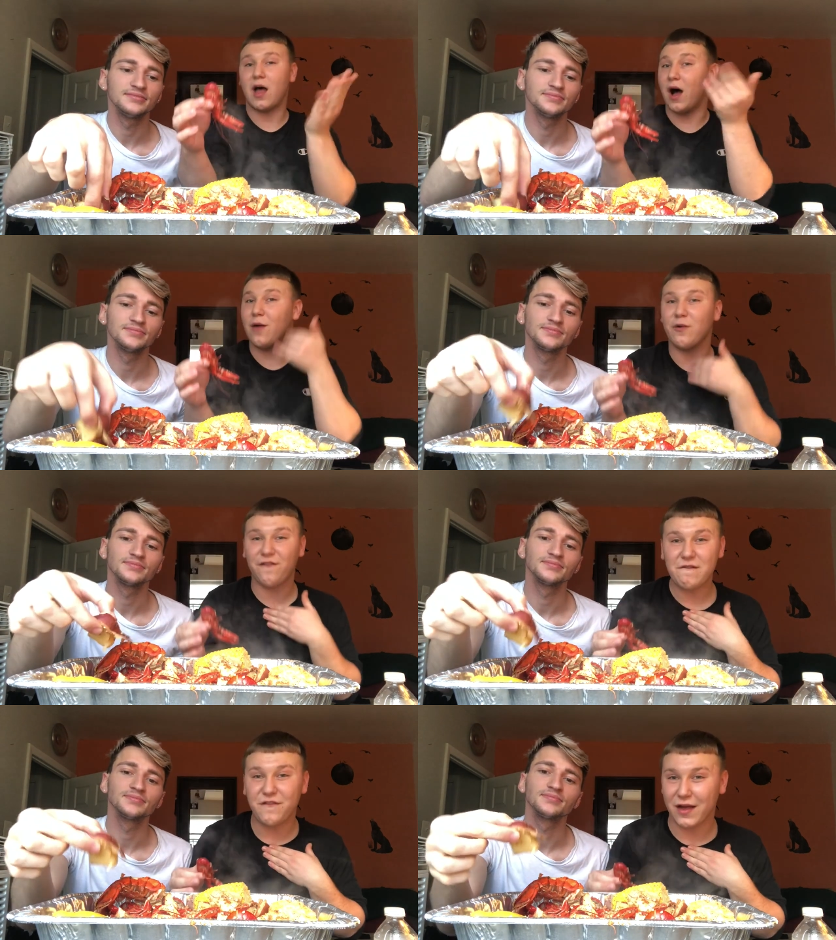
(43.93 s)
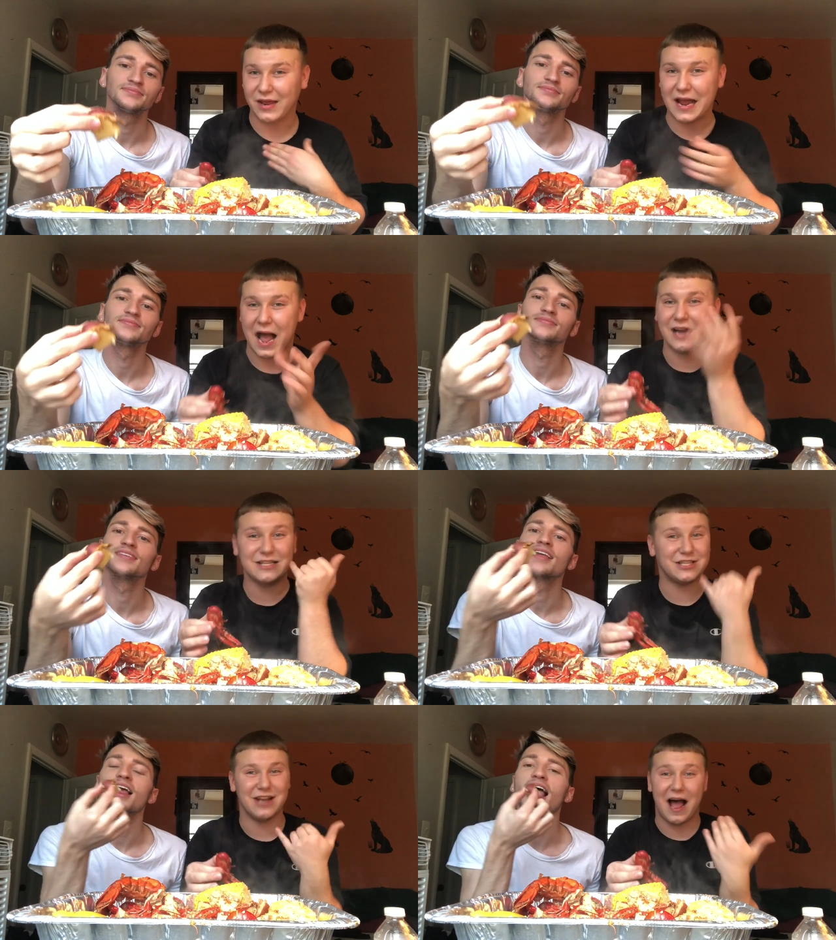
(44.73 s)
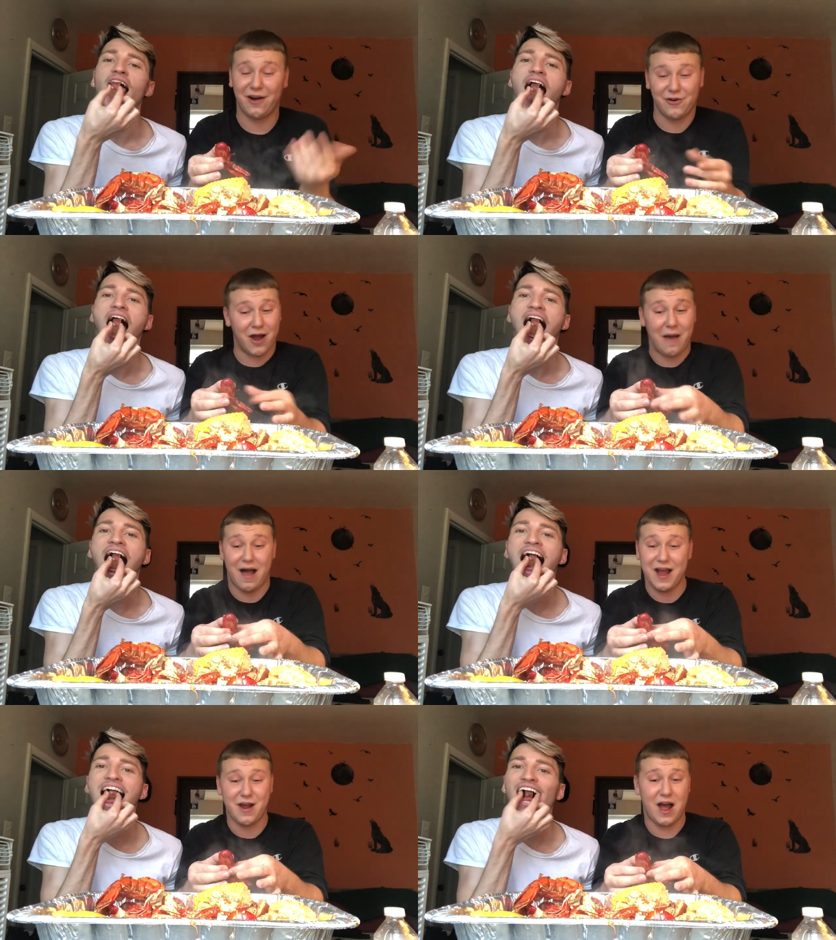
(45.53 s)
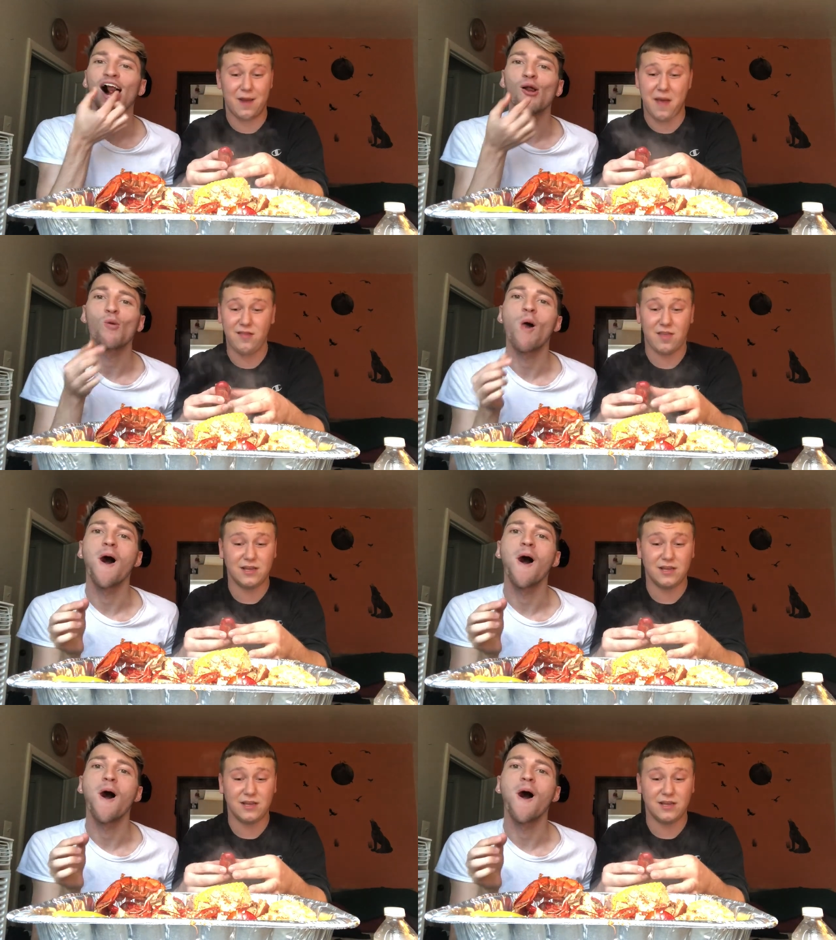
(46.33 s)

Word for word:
Speaker 1: Uh, and we're from Philly. I just, I don't know. I know how to make